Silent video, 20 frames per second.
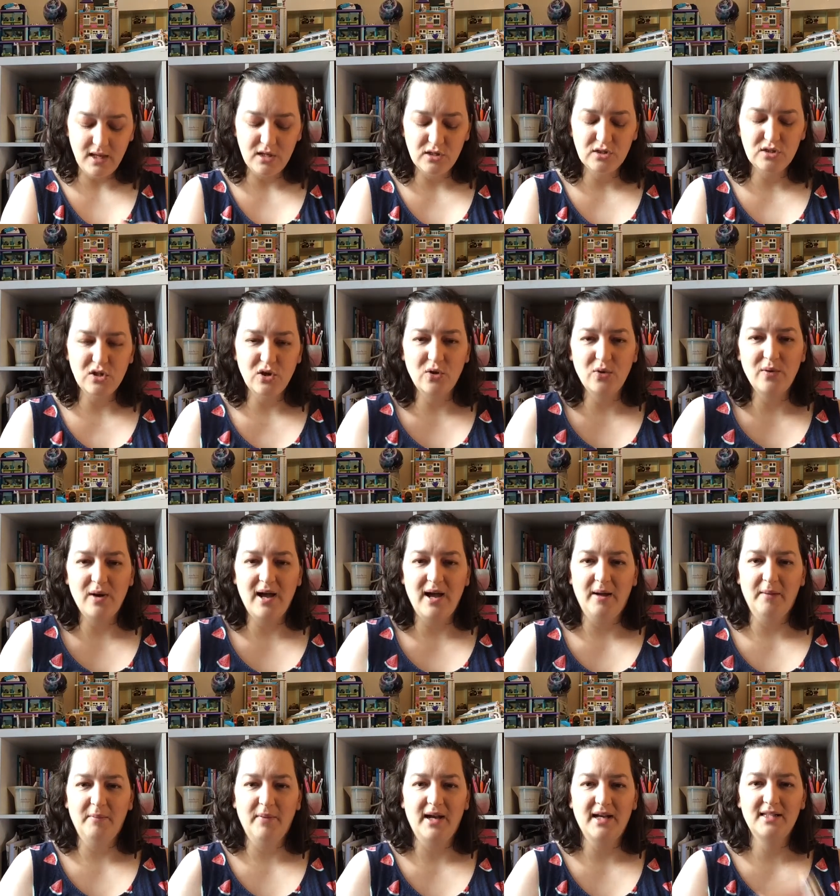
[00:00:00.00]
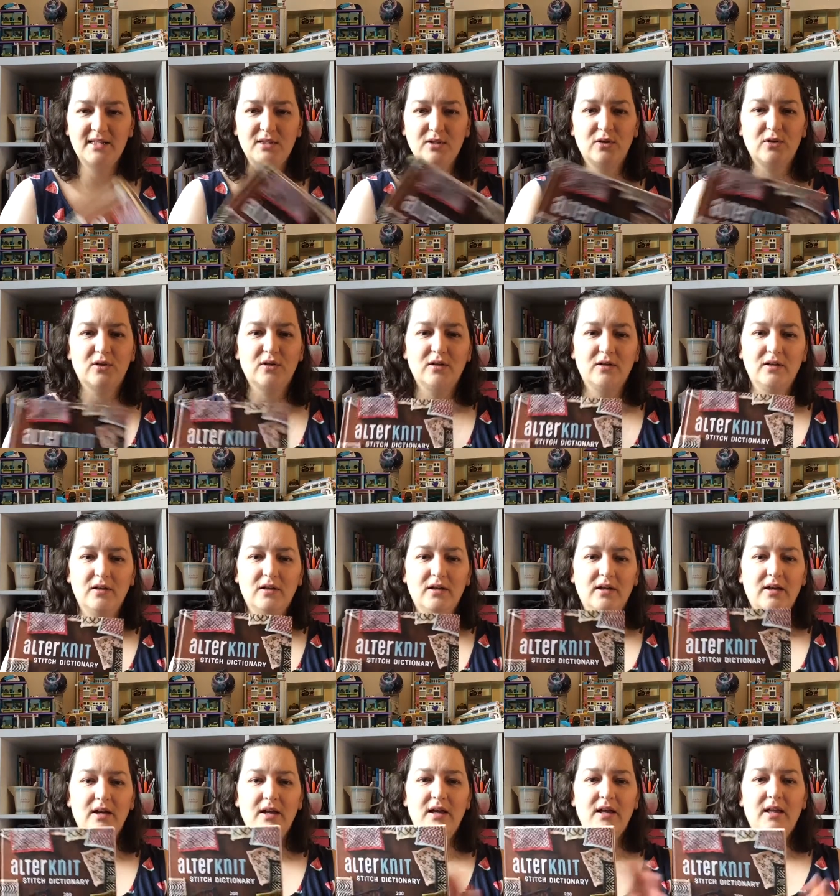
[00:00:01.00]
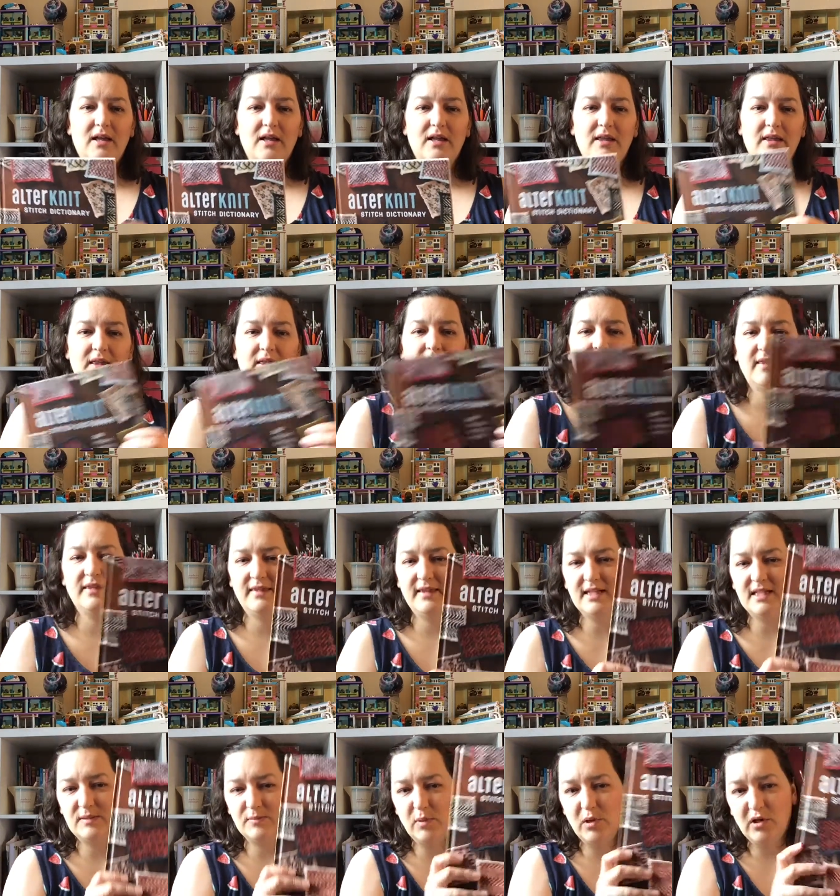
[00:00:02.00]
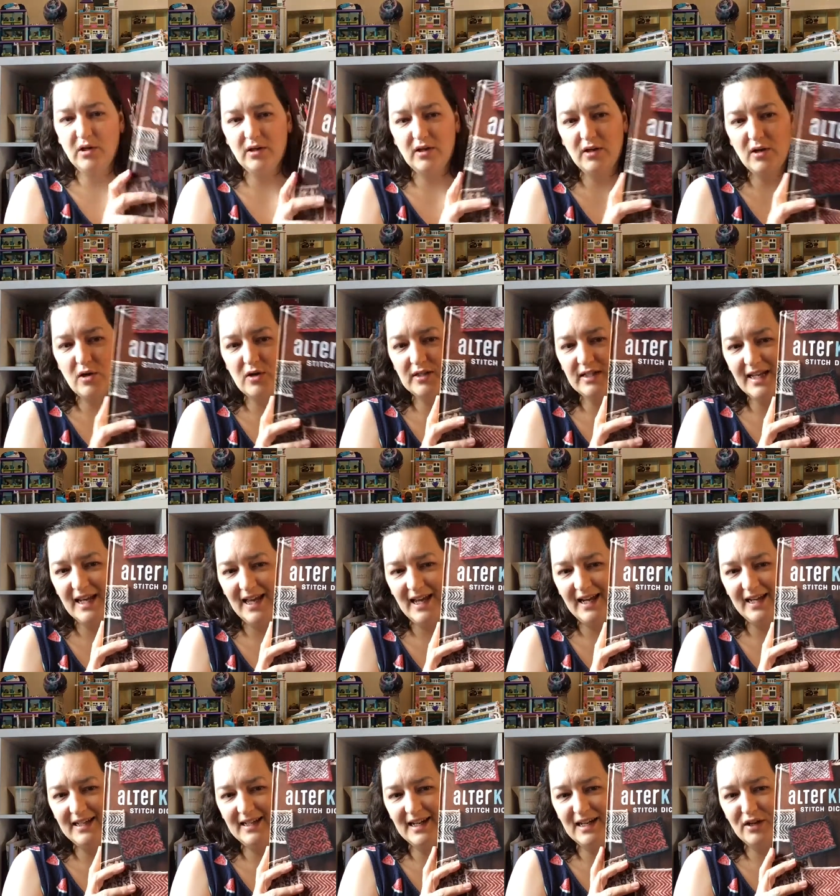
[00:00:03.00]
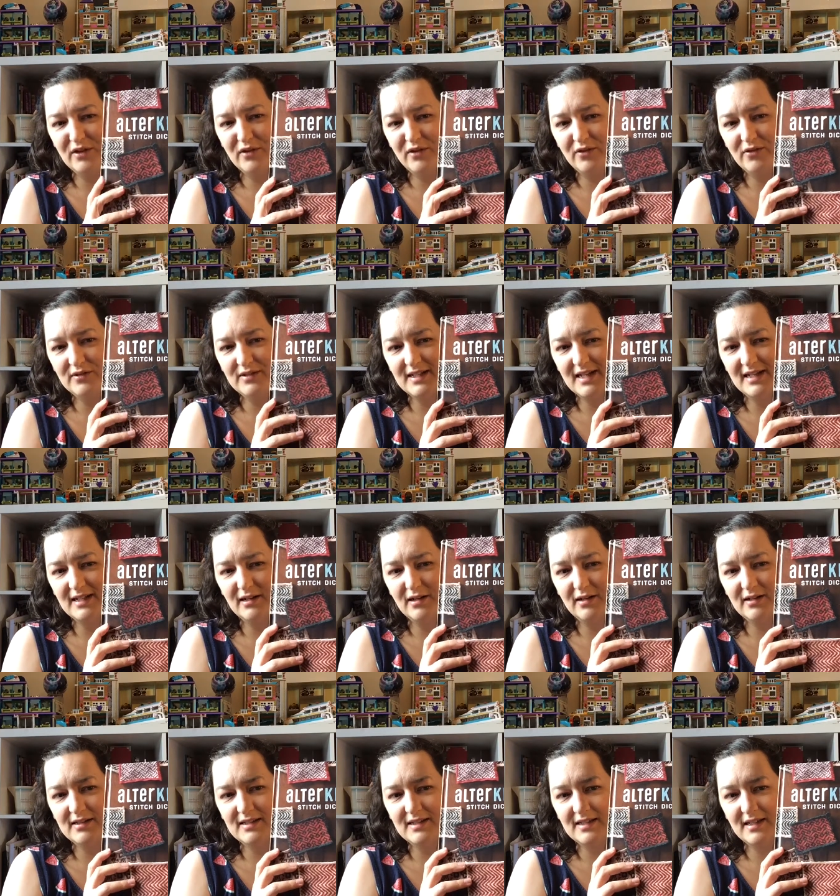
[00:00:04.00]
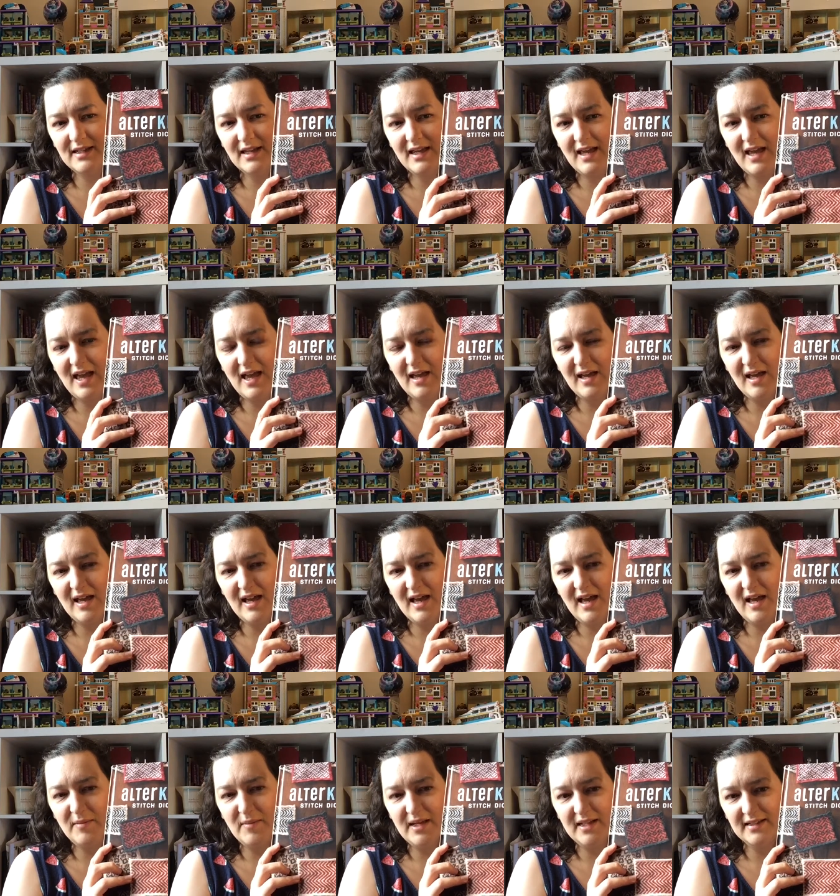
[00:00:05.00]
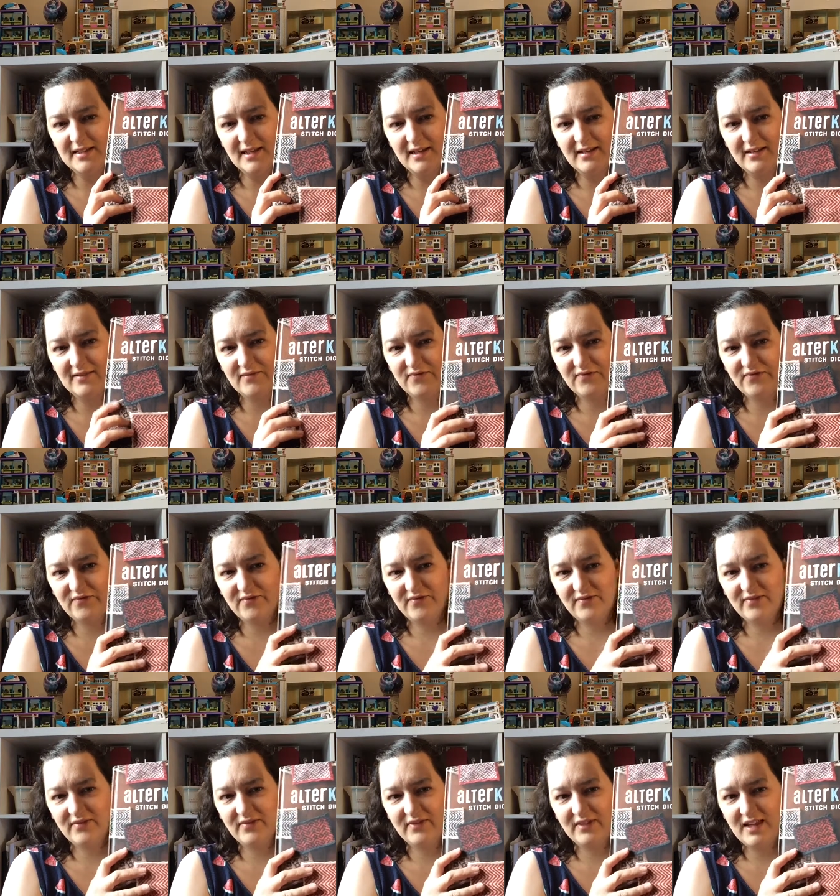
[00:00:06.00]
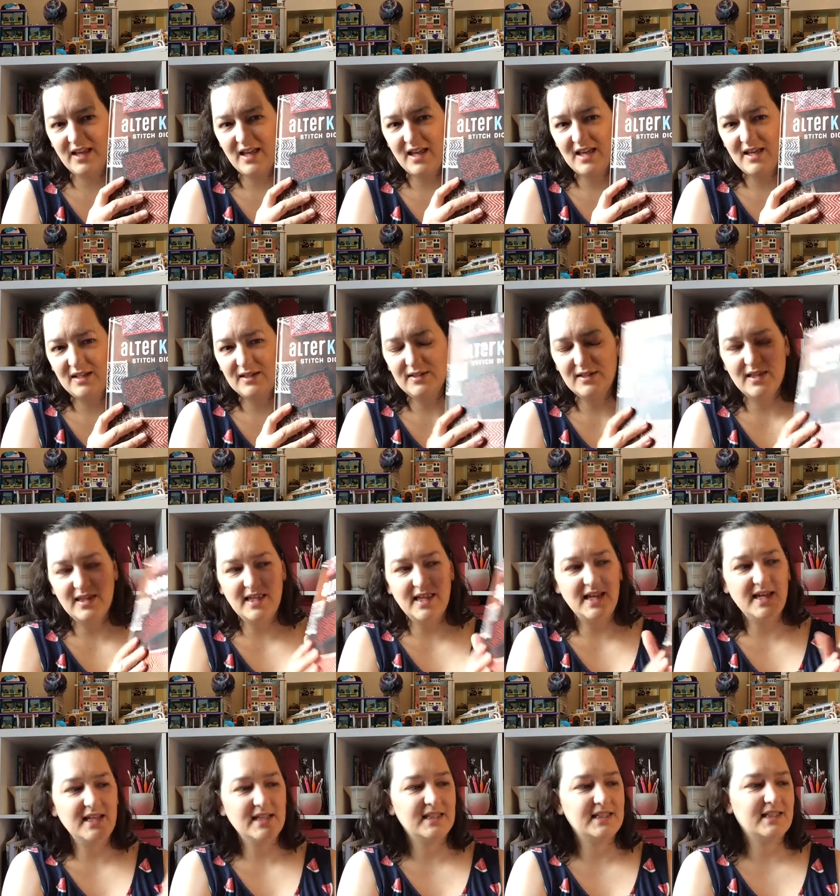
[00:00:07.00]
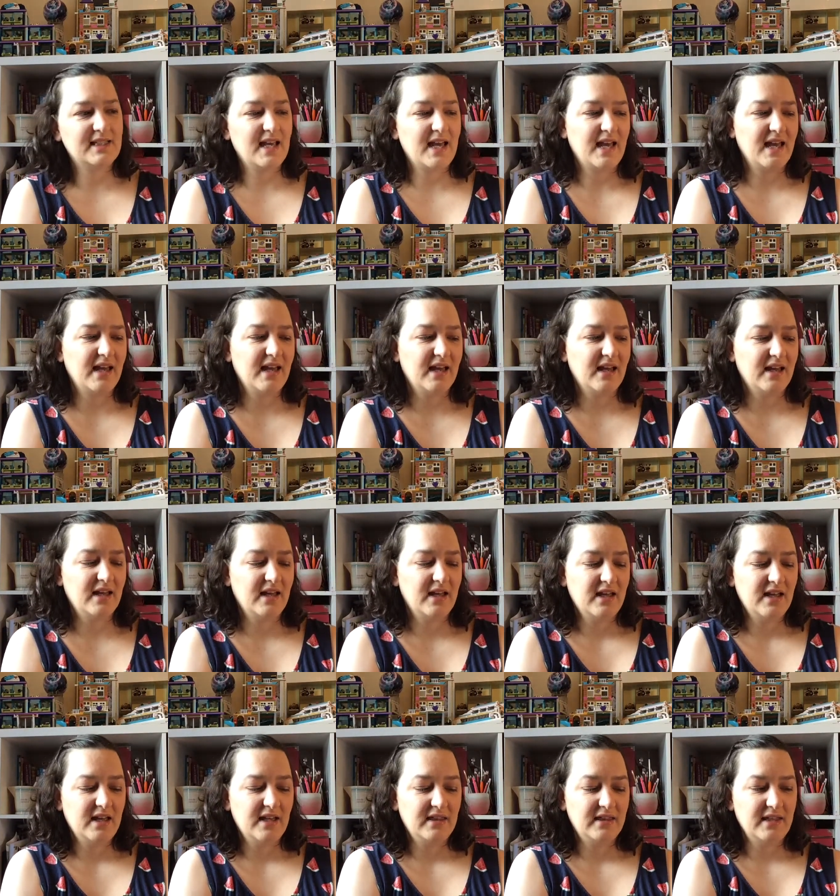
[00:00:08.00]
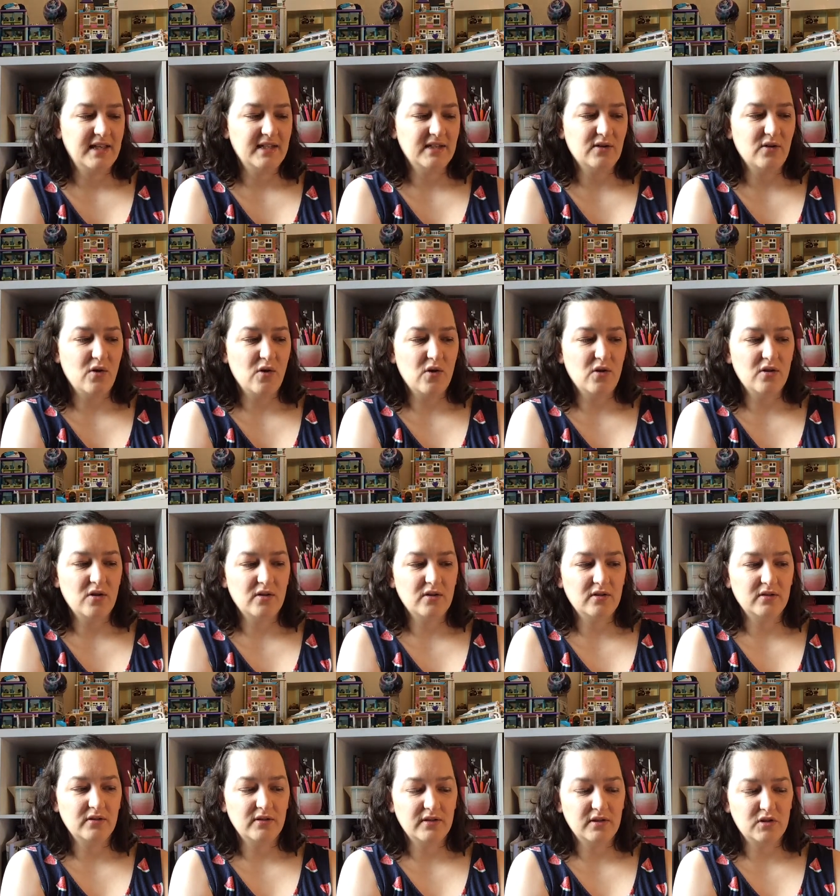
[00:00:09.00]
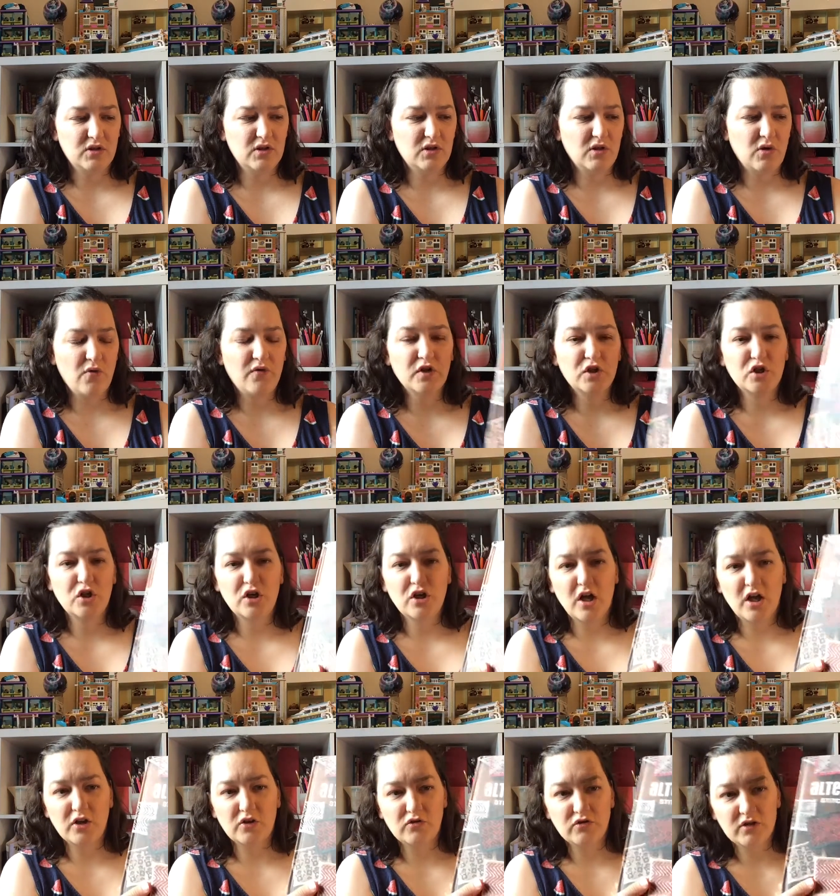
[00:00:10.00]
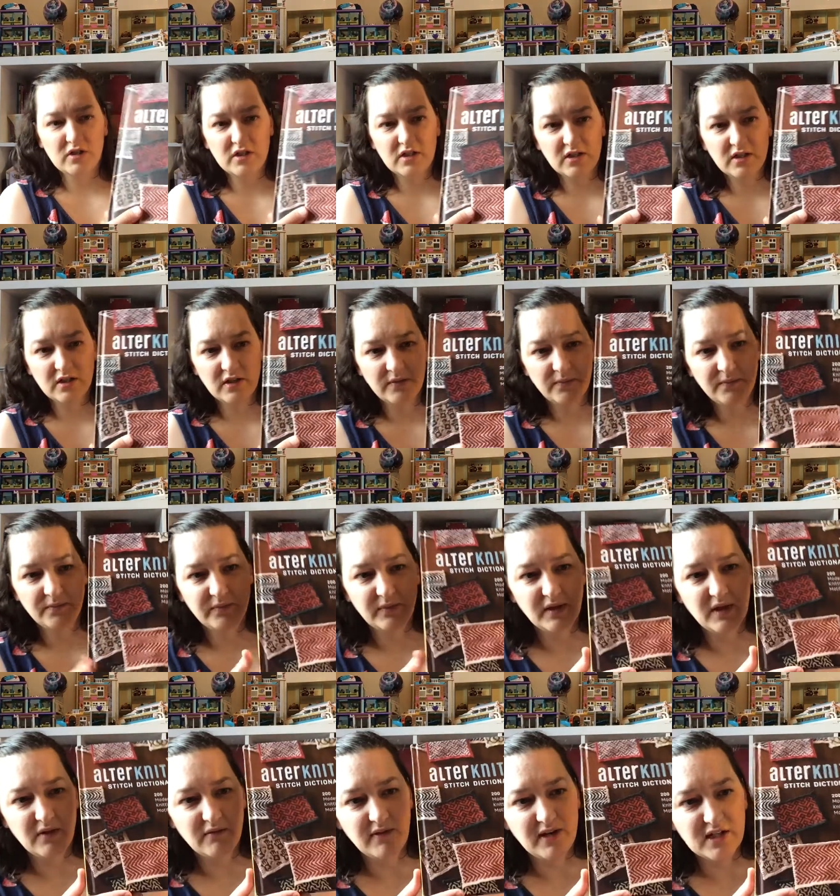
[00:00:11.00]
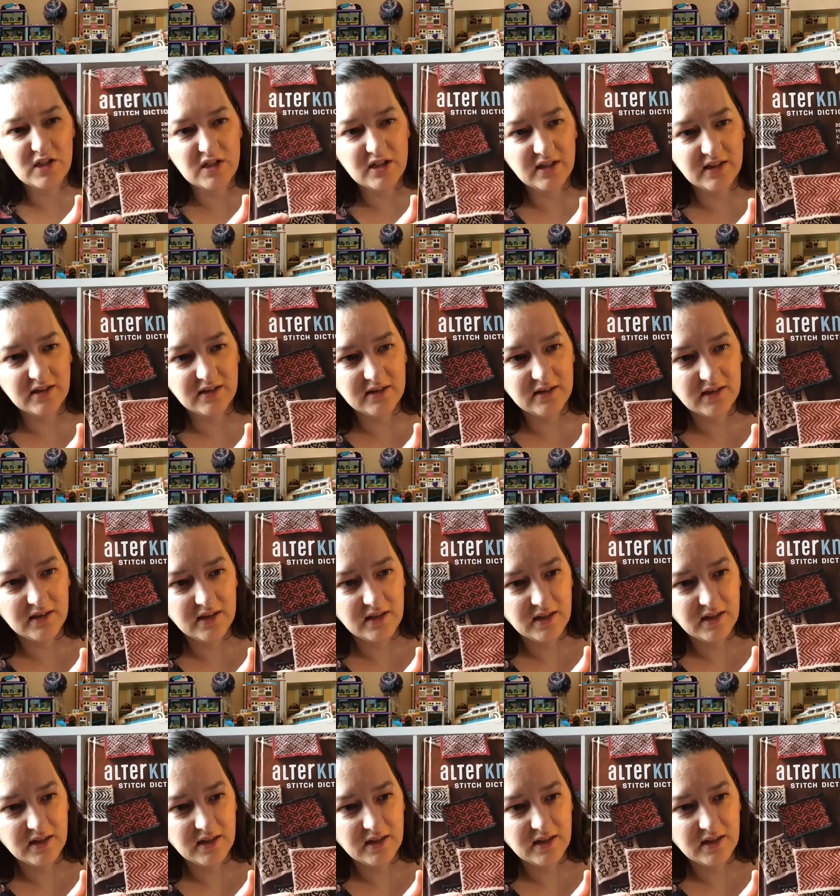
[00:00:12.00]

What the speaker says: So I saw this book online and thought it looked amazing. So these are all, there's over 200 original